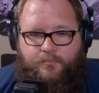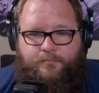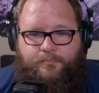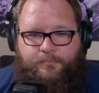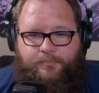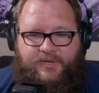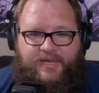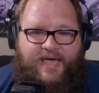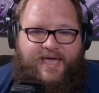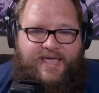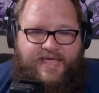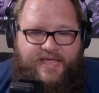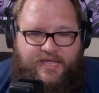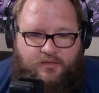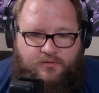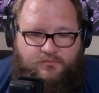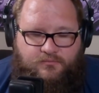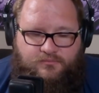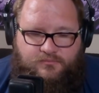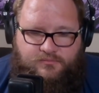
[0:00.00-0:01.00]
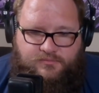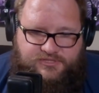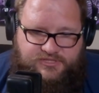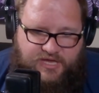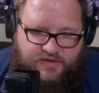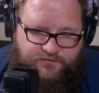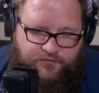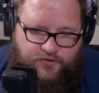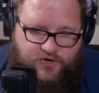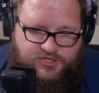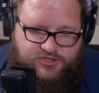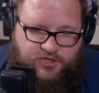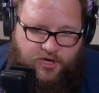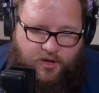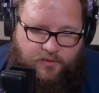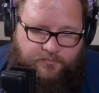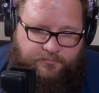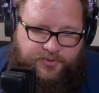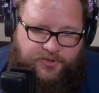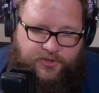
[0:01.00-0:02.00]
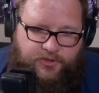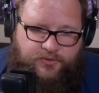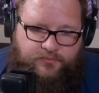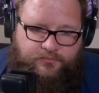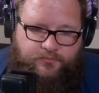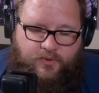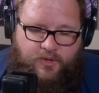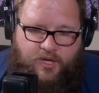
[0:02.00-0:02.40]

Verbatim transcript: playing, say for example,